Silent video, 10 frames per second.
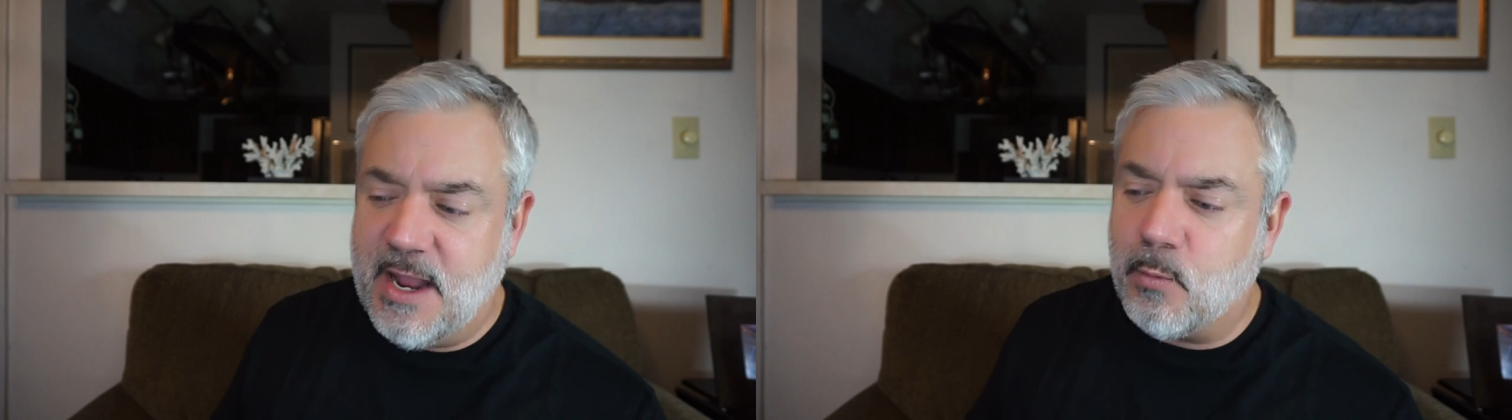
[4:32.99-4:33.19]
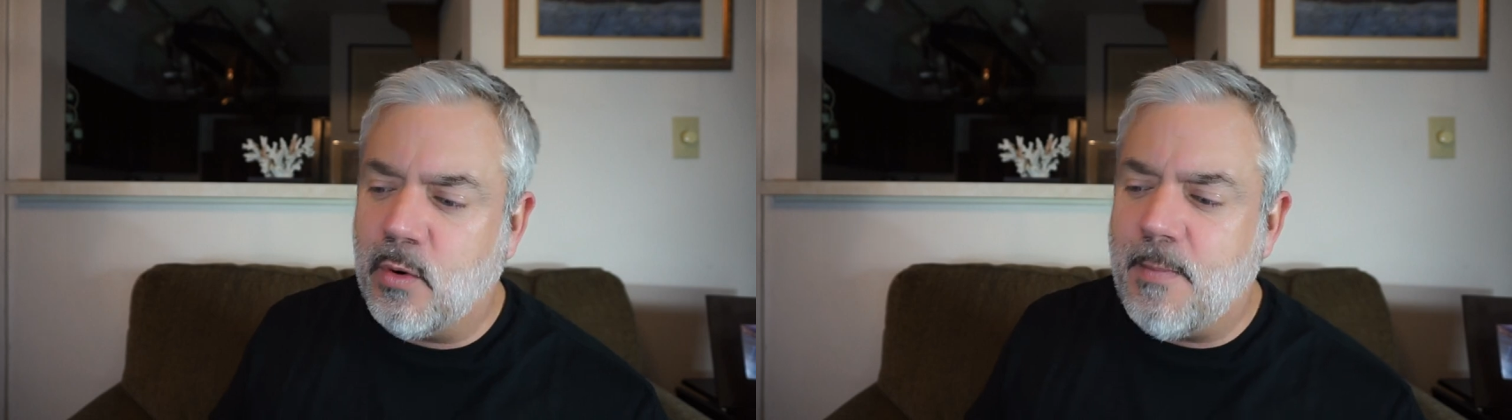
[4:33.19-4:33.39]

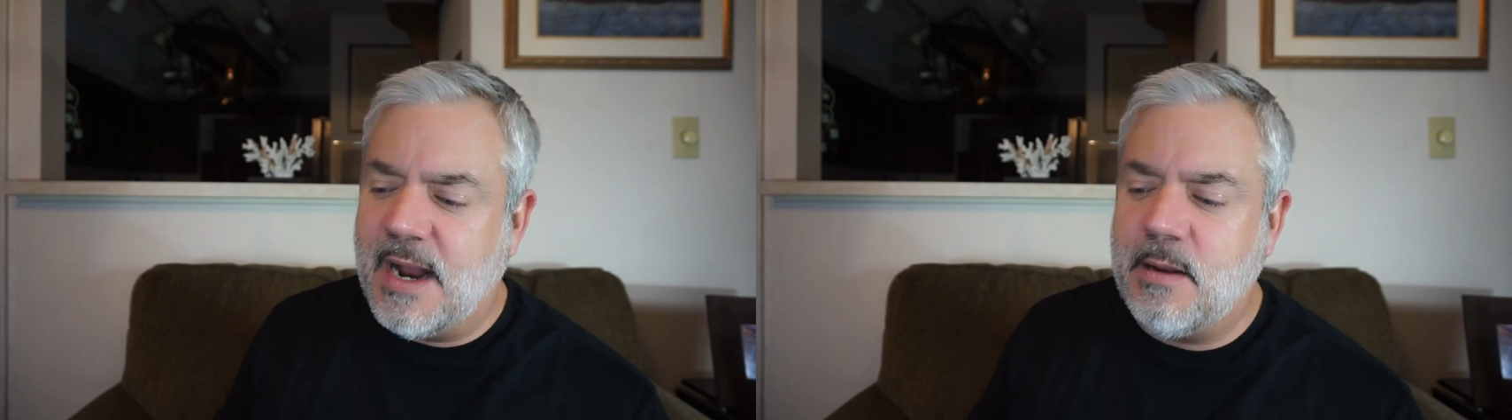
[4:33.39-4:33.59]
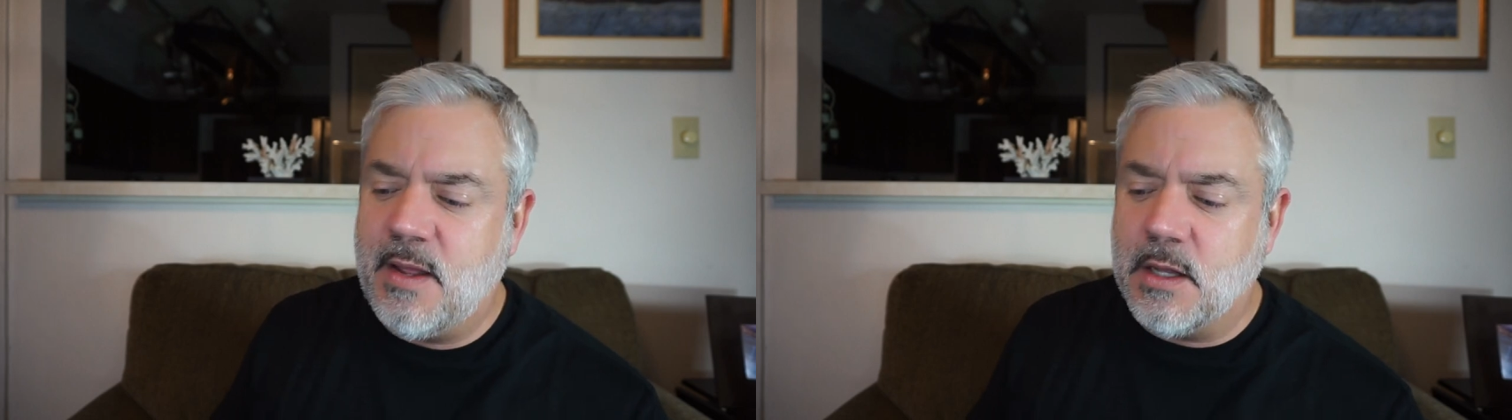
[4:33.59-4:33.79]
It
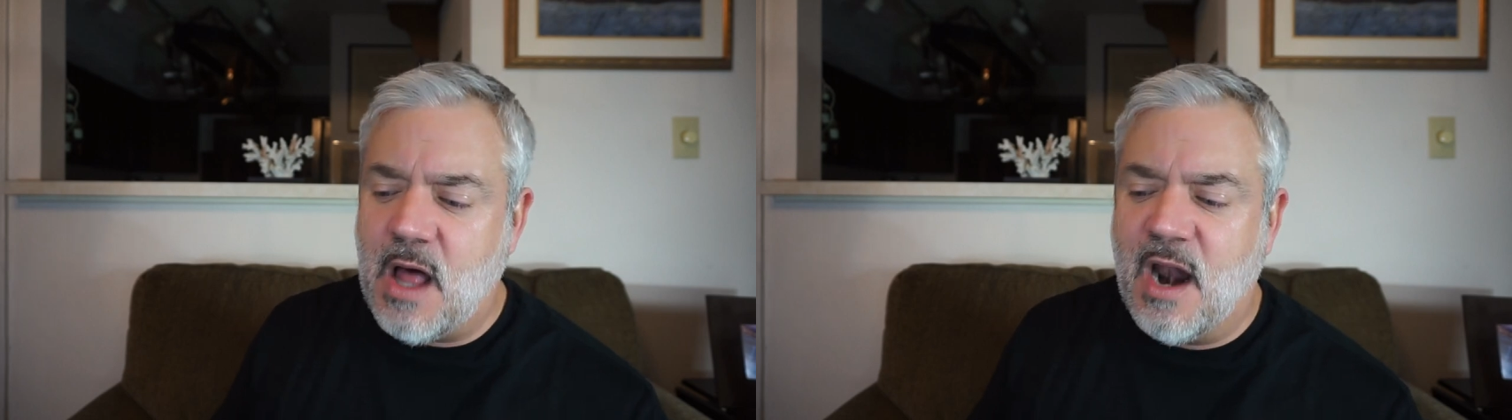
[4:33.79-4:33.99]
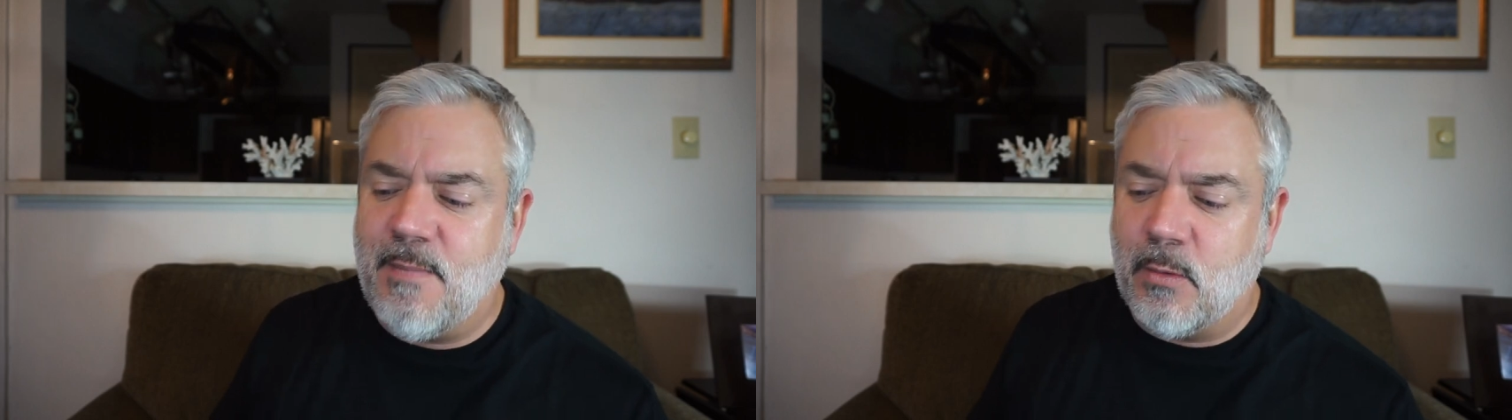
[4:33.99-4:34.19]
reminded me a
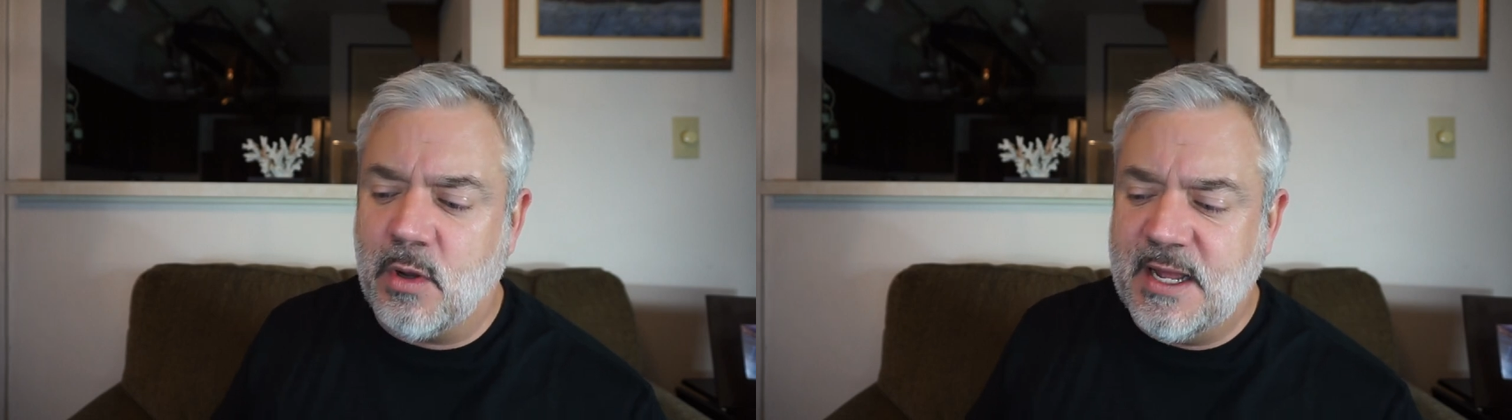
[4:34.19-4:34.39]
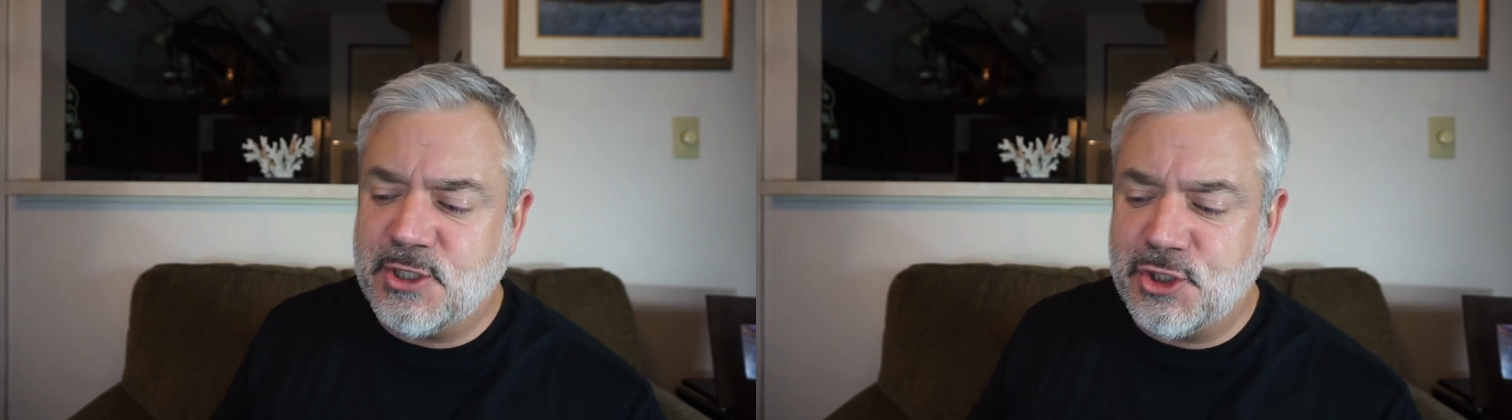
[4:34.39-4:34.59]
lot of my
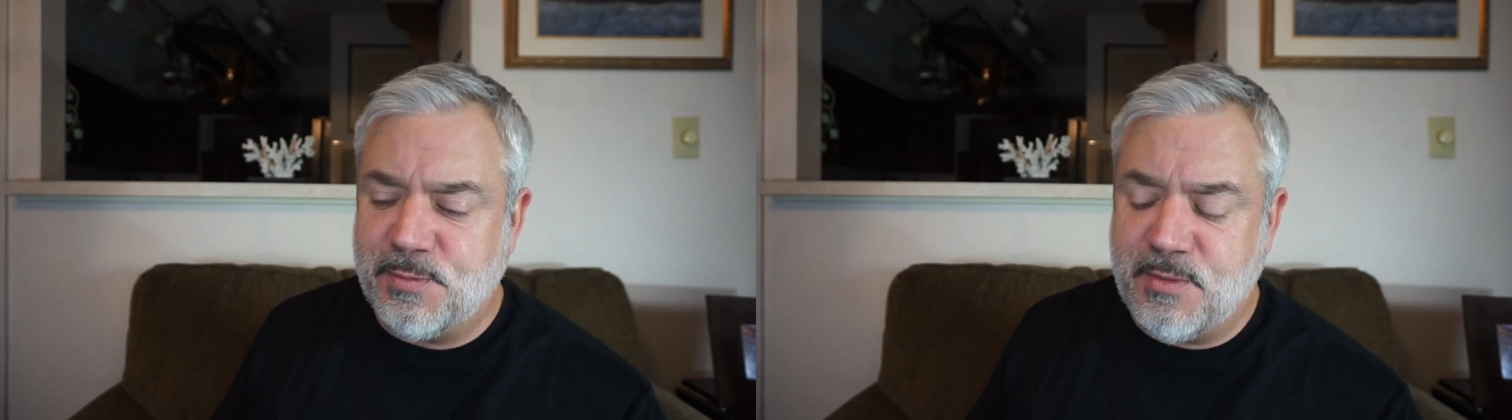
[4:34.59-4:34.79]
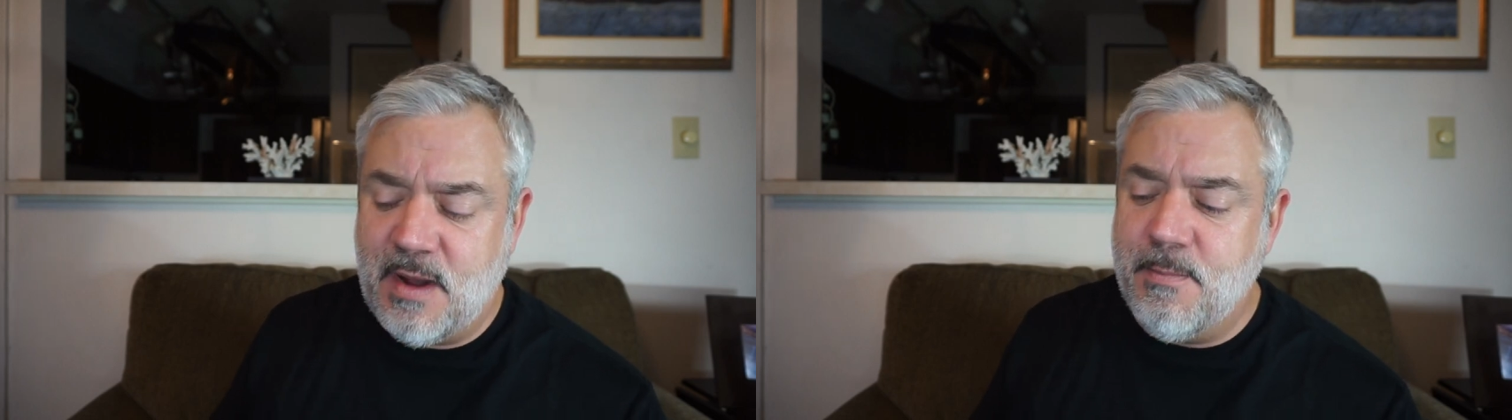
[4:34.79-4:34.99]
relationship
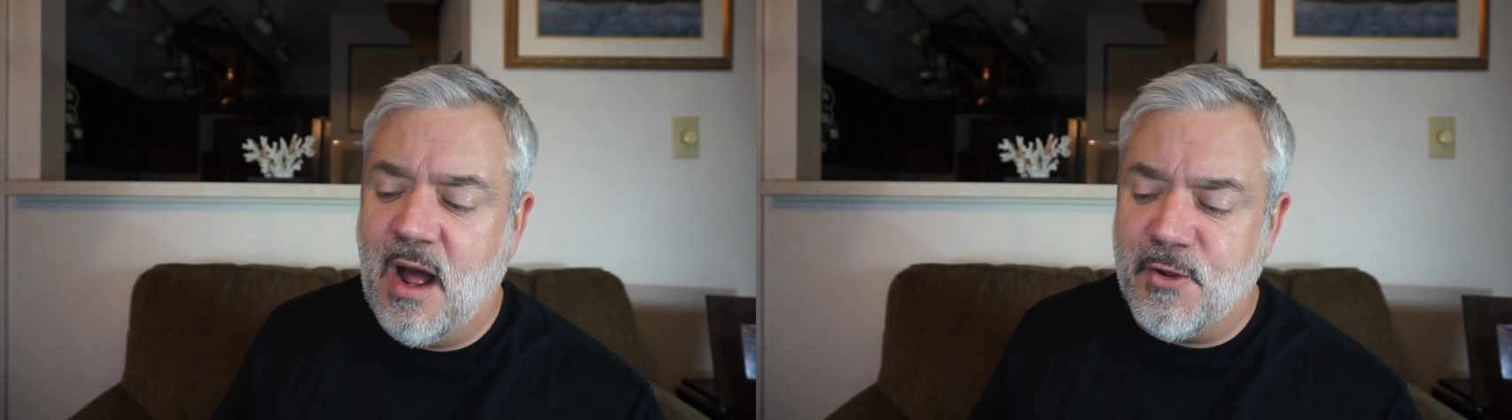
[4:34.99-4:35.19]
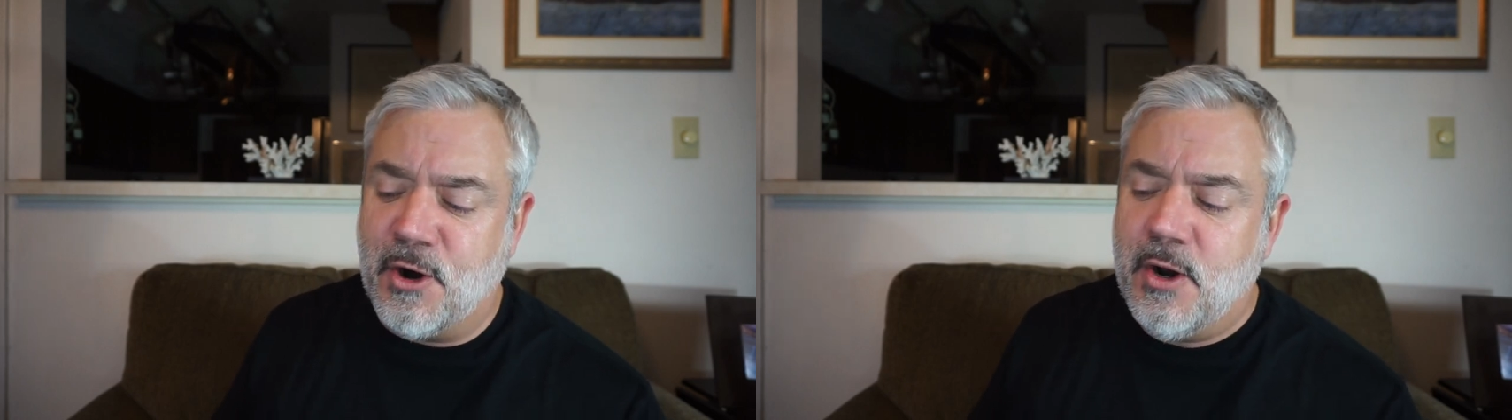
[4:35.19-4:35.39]
with my
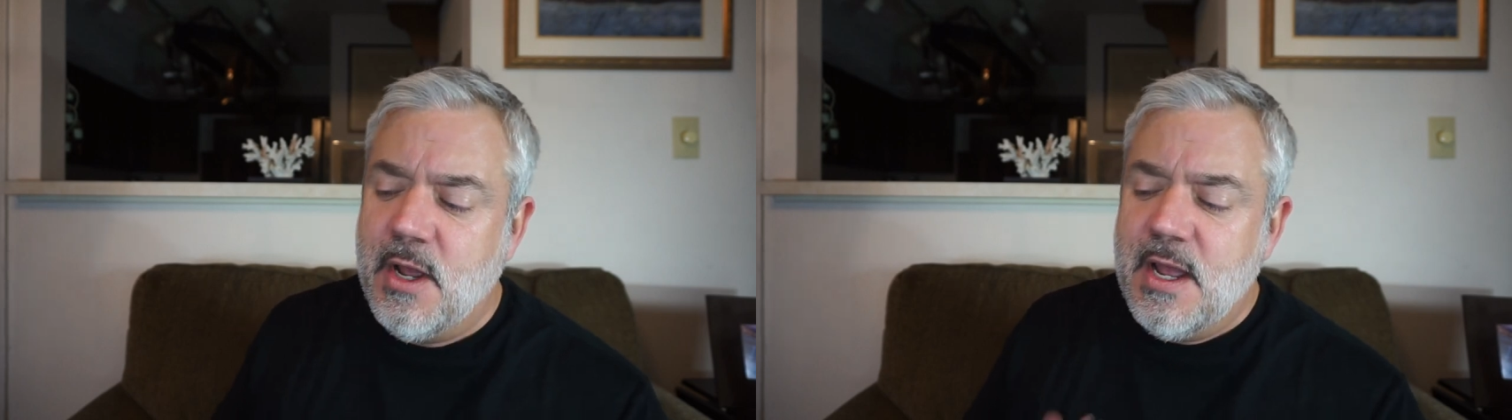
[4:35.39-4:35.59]
mother.